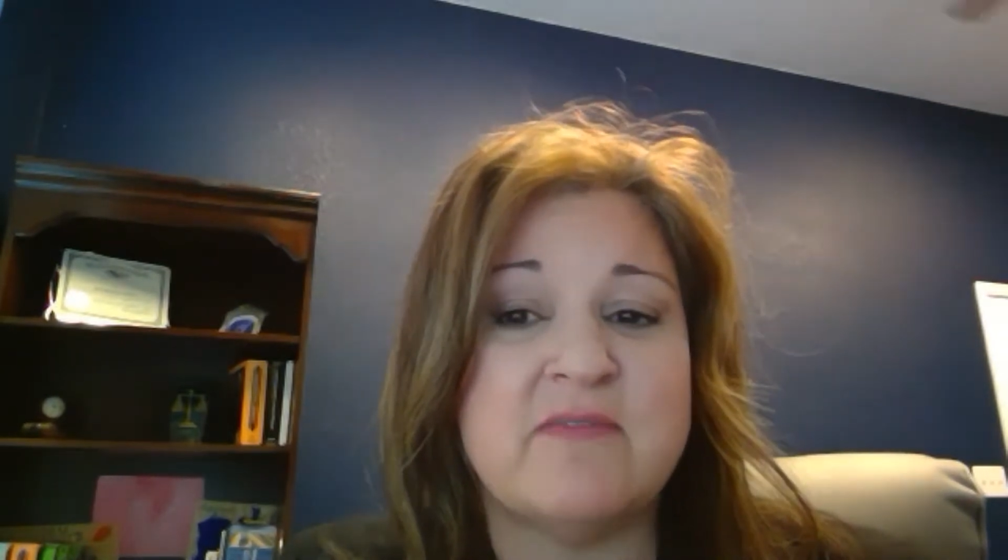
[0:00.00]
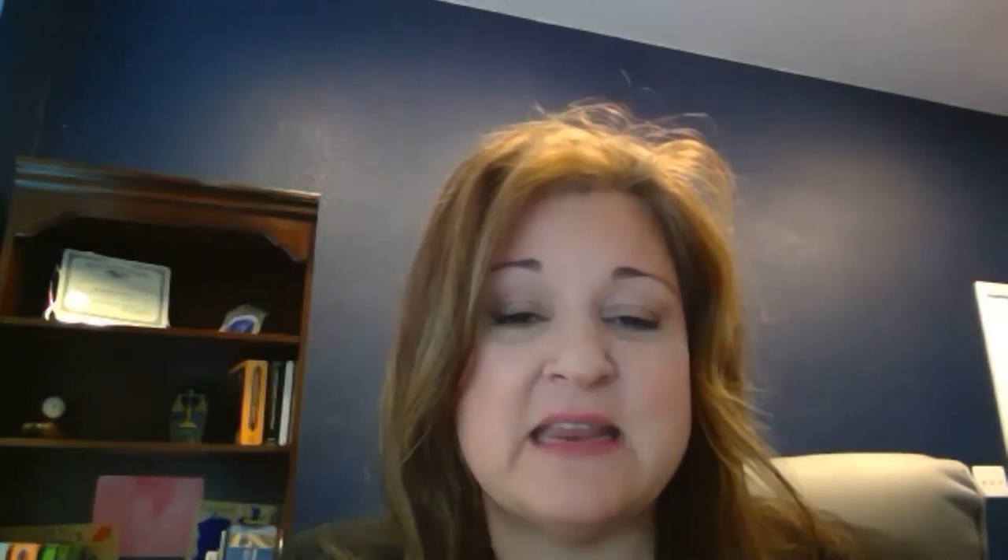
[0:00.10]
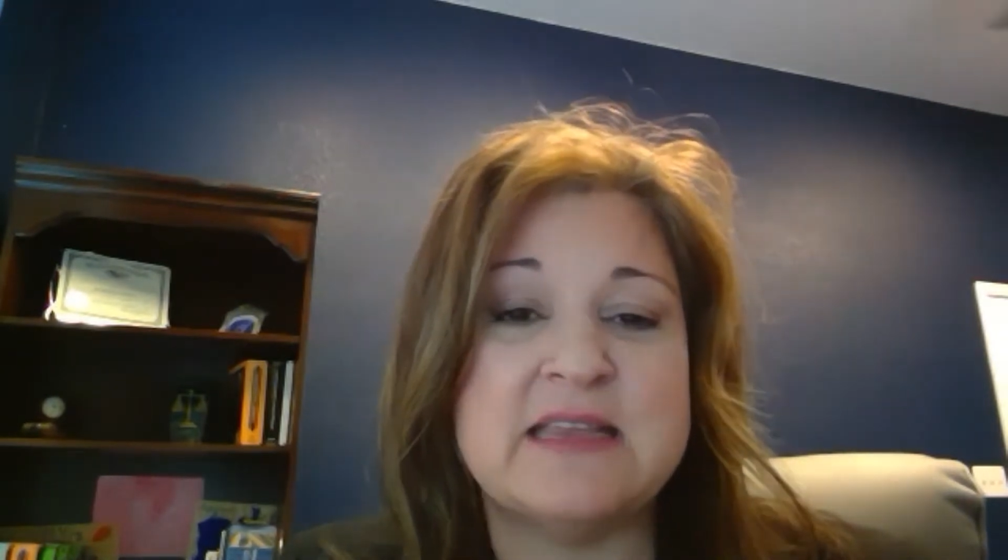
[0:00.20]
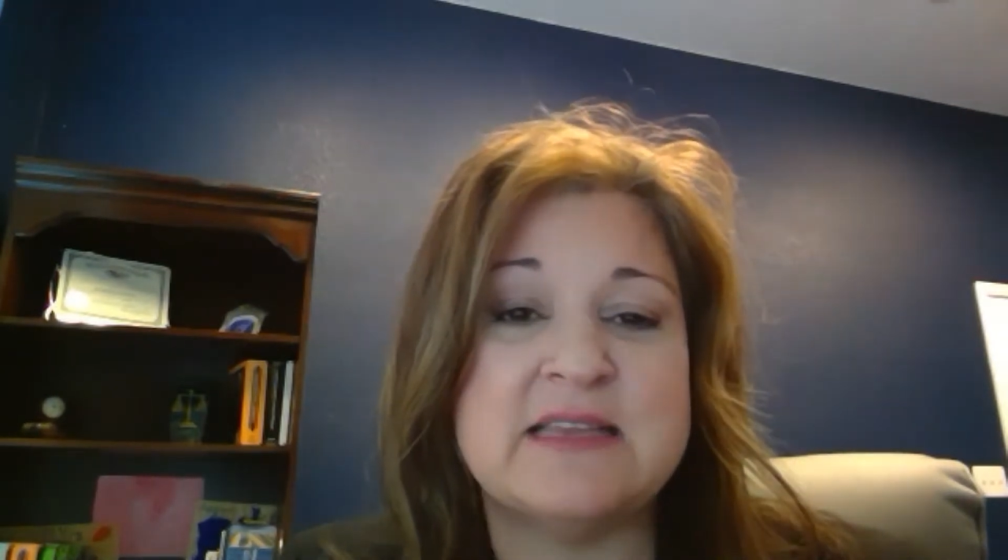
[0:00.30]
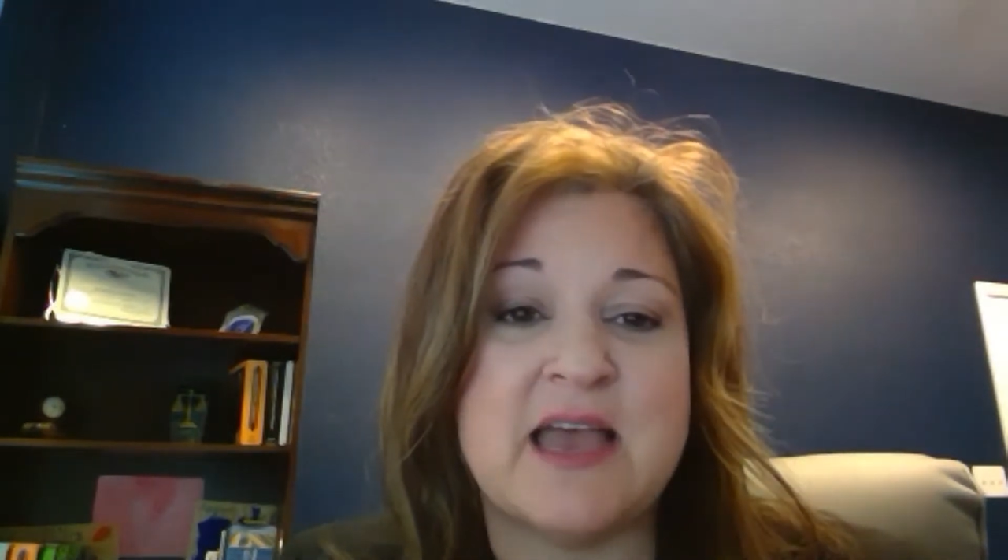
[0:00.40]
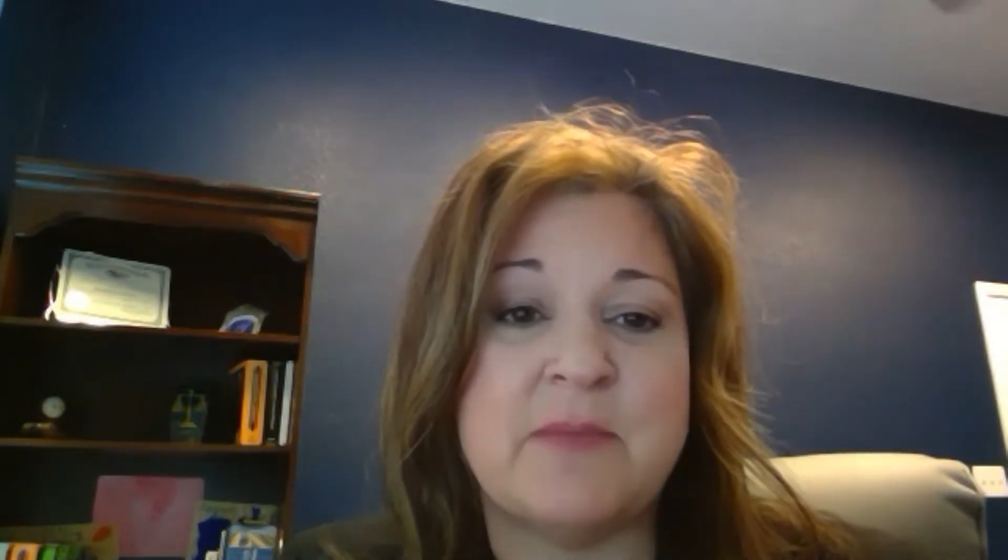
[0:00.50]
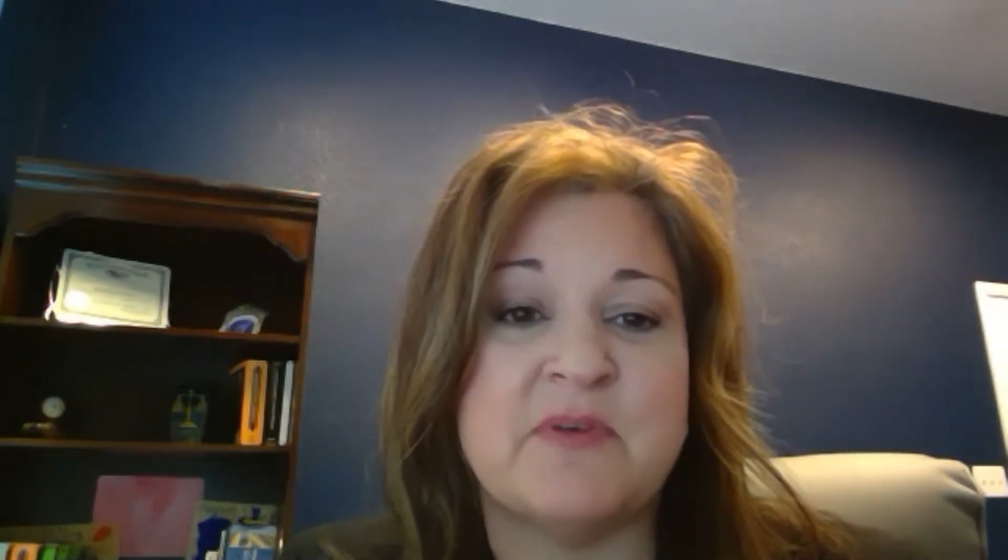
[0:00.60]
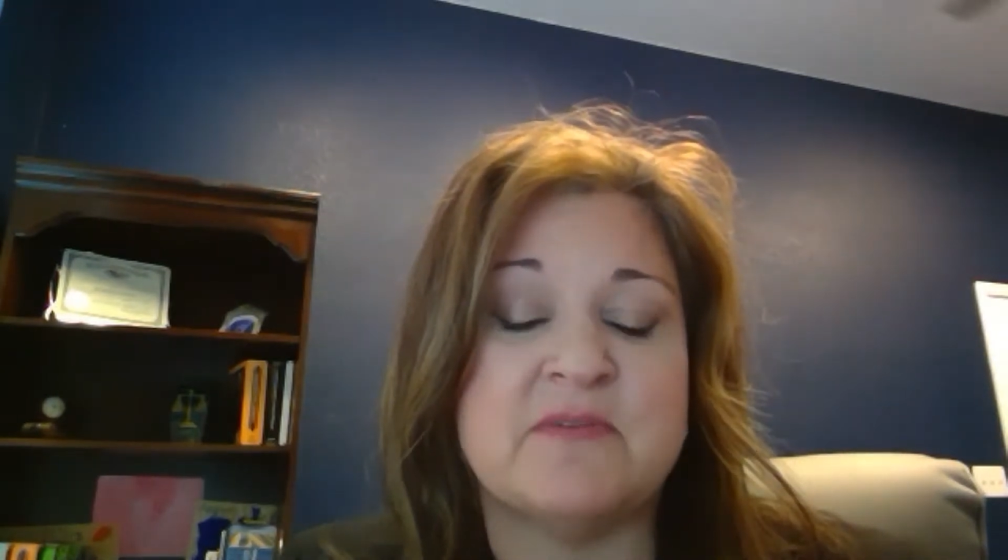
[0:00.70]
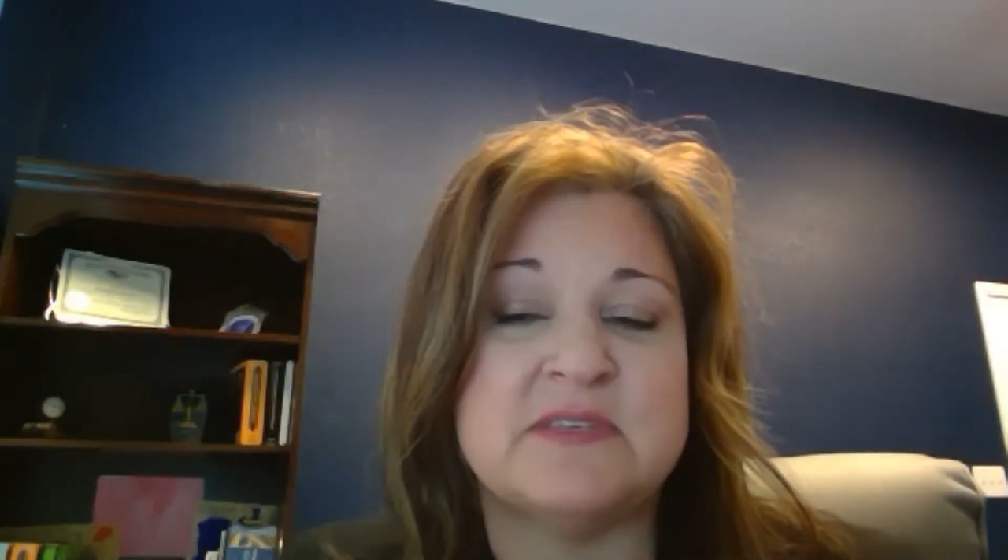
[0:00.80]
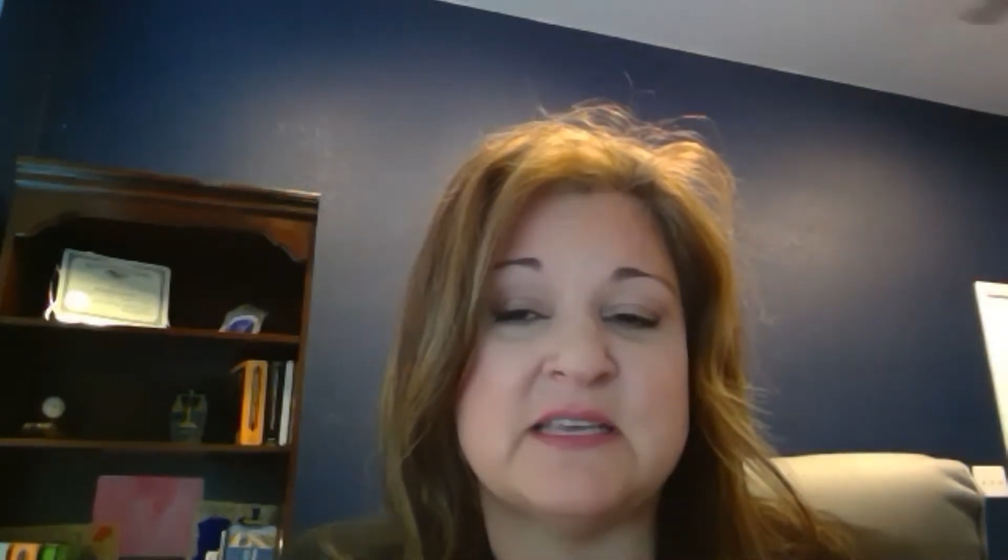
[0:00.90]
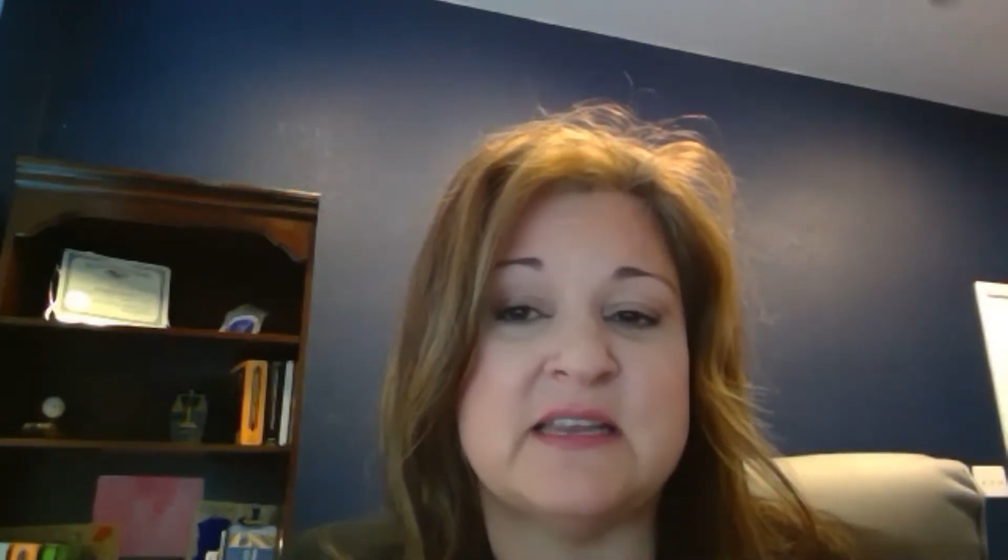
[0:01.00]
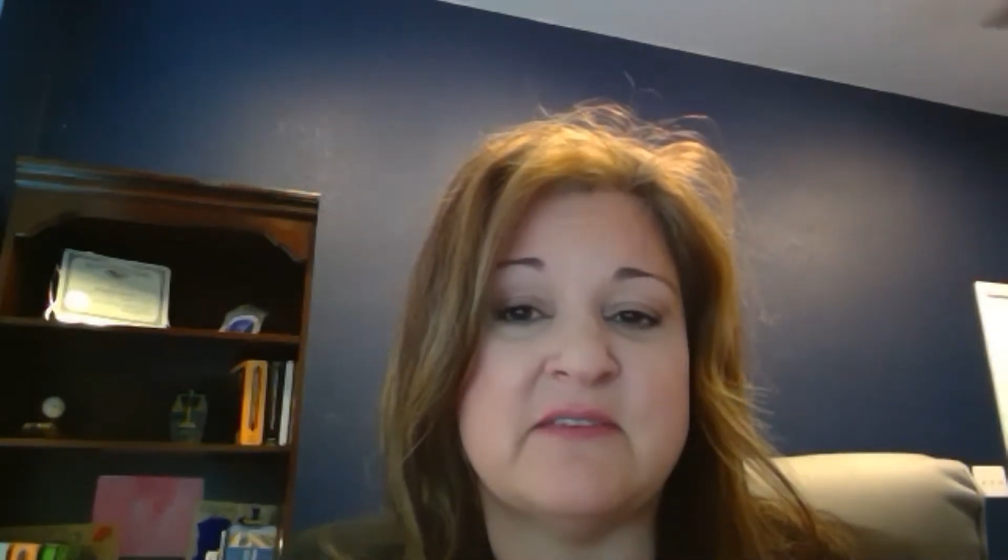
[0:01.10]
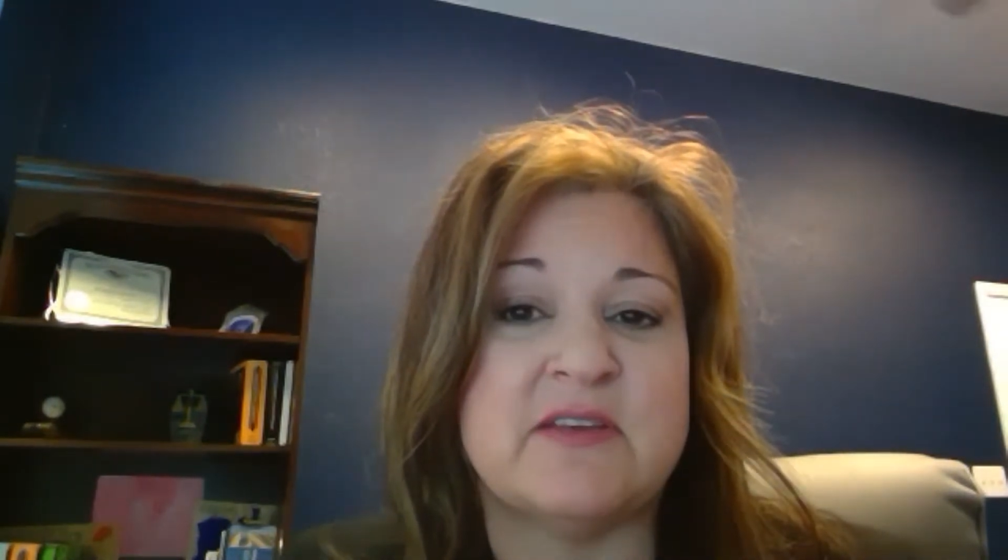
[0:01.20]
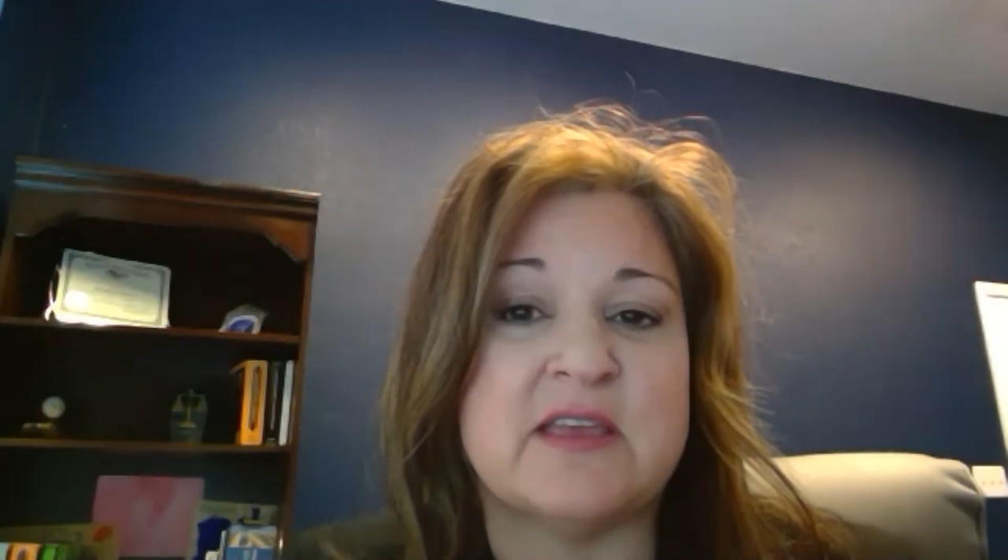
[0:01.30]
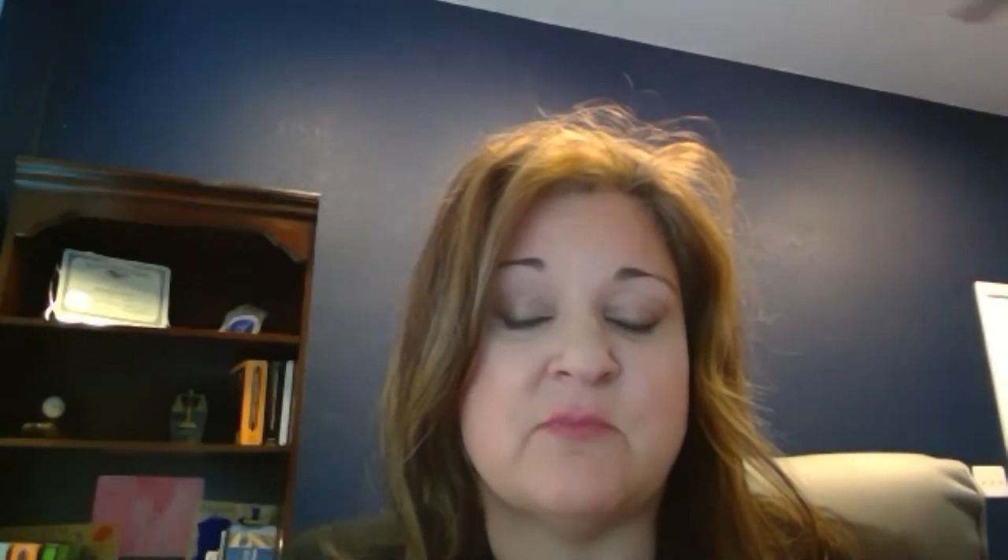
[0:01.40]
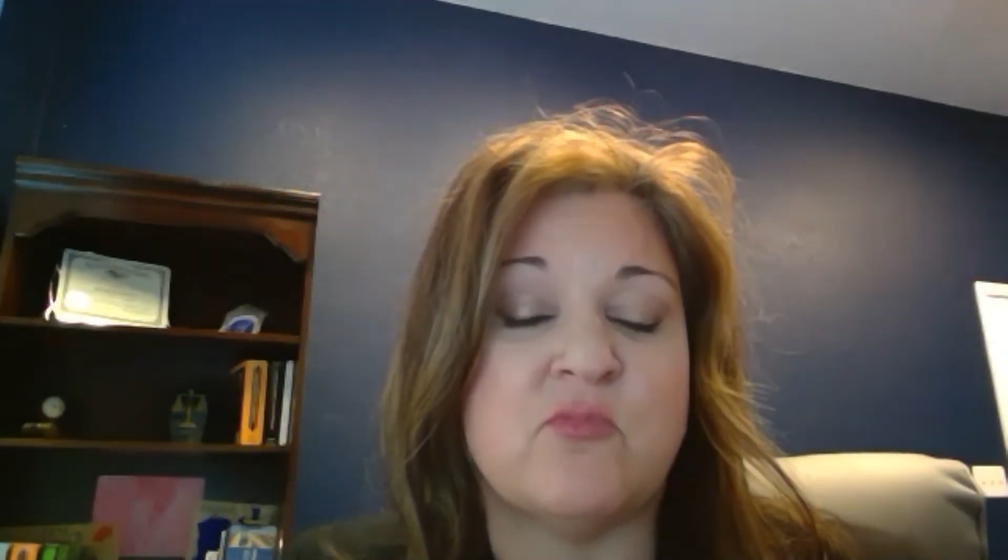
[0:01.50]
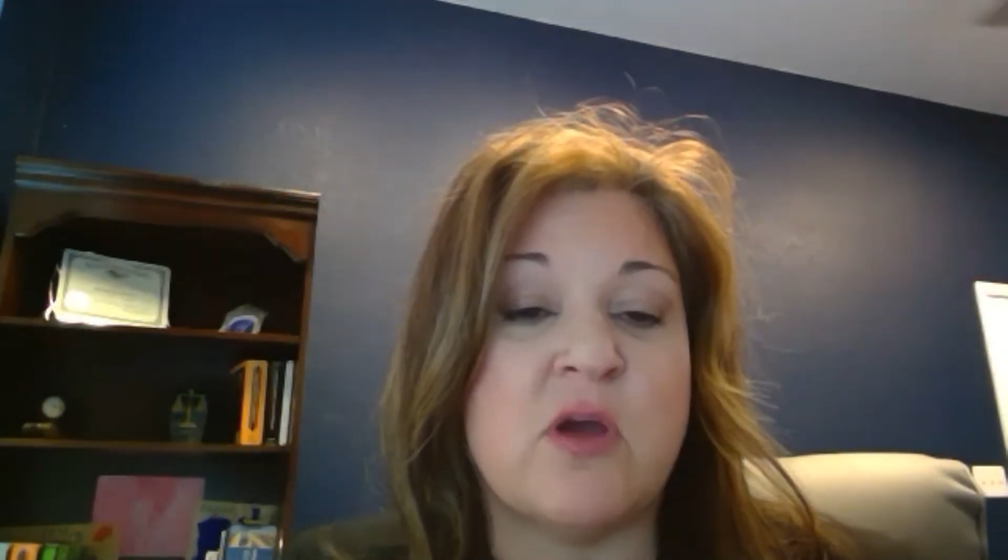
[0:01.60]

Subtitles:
any type of significant